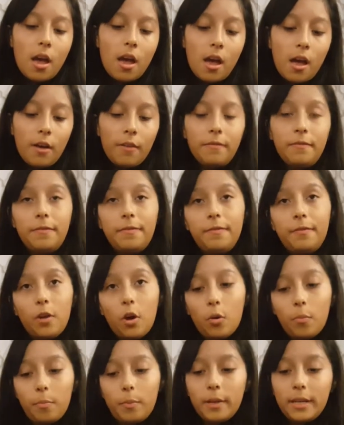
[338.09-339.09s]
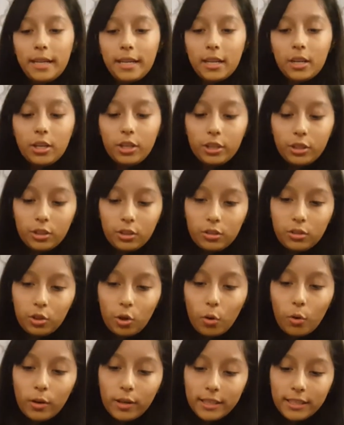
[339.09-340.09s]
of opening her
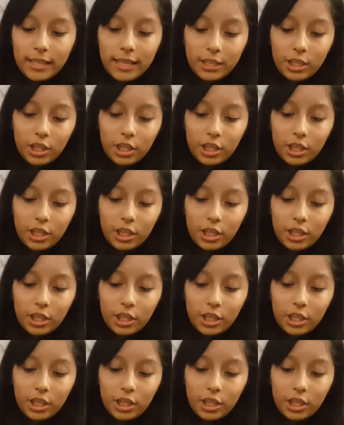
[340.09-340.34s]
toys that